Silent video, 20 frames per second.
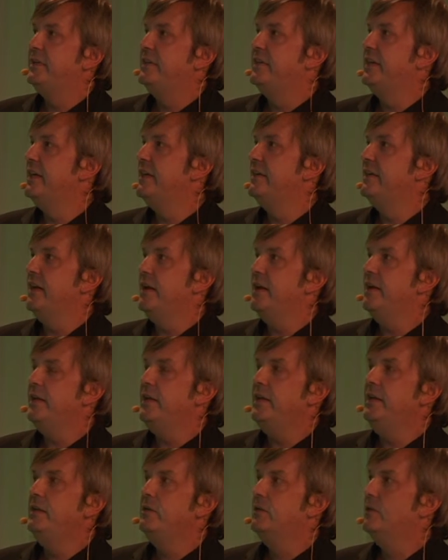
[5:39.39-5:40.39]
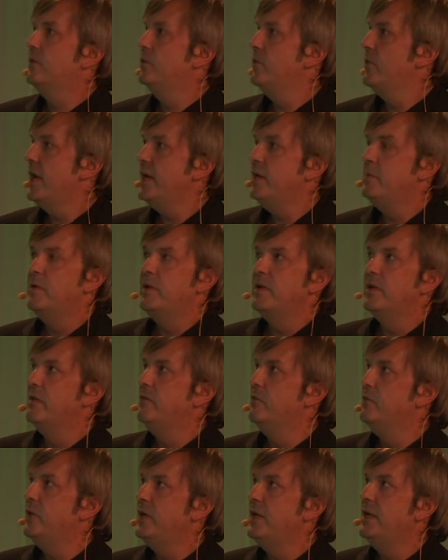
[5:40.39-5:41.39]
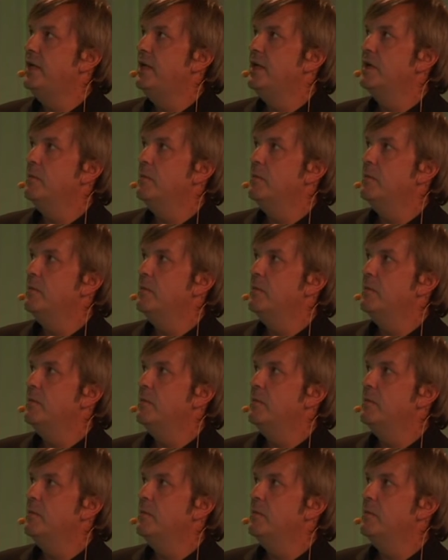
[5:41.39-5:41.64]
did an incredible and really